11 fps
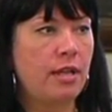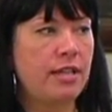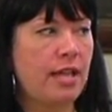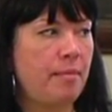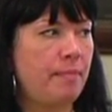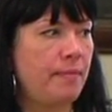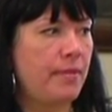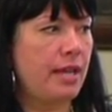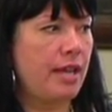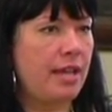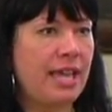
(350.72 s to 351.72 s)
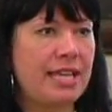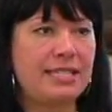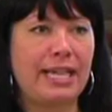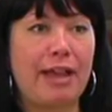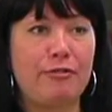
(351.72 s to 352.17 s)
I'm
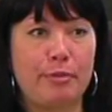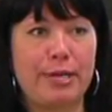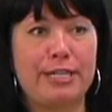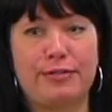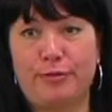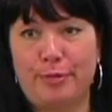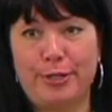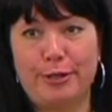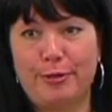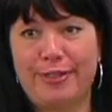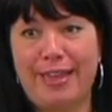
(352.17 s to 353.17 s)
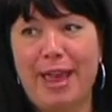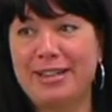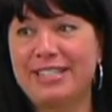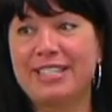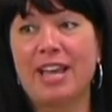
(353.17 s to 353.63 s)
guessing everybody's familiar with
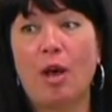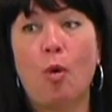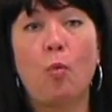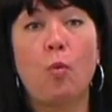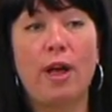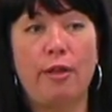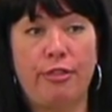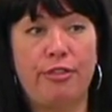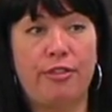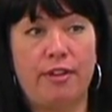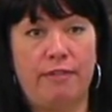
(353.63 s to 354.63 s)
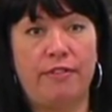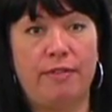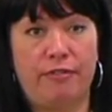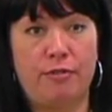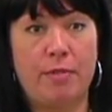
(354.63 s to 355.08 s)
that. It's a wealth of
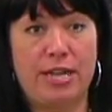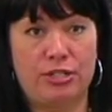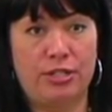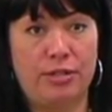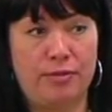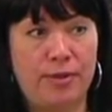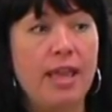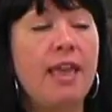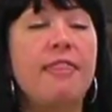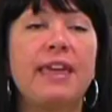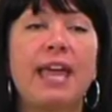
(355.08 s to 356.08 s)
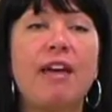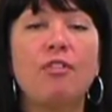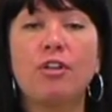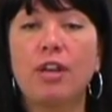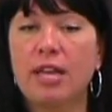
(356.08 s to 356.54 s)
information. They
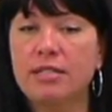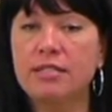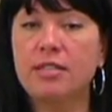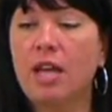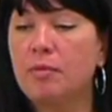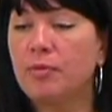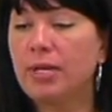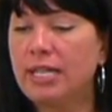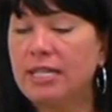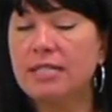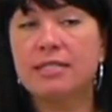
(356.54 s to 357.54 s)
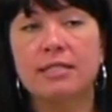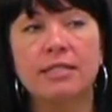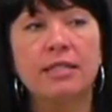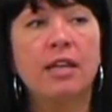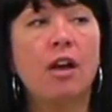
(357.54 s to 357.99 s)
have all kinds of timed readings
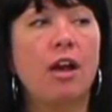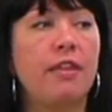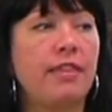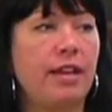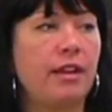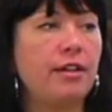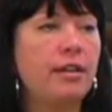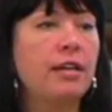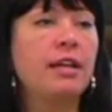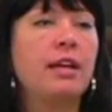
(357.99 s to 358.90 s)
on there.